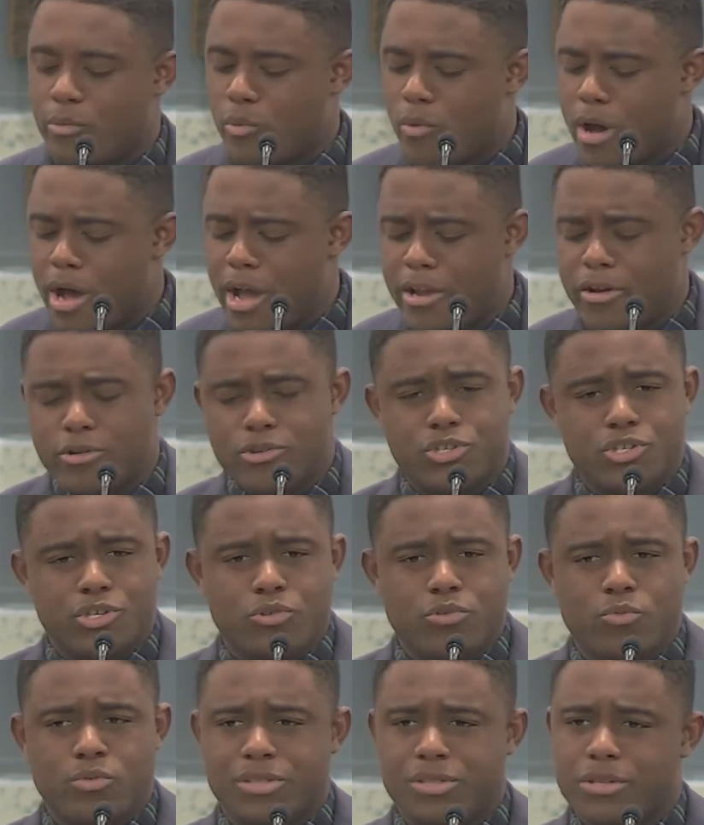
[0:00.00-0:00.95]
why aren't
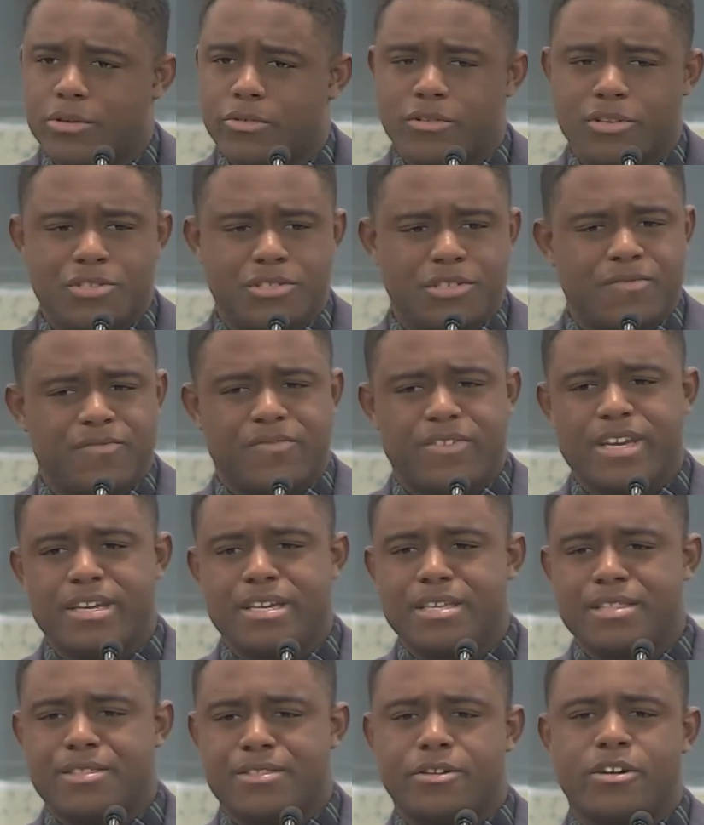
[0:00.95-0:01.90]
you with the Christian
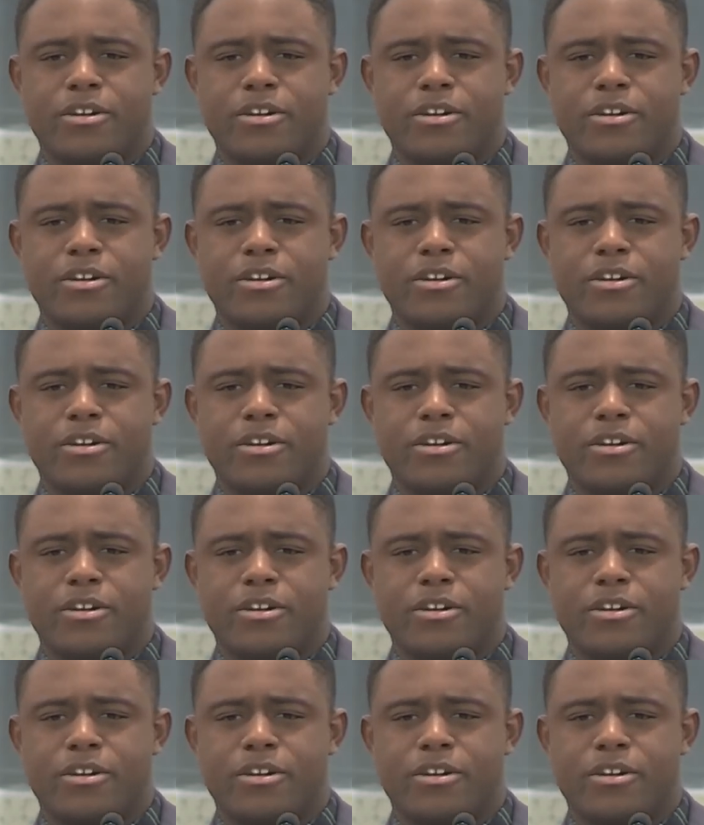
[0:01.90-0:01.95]
faith?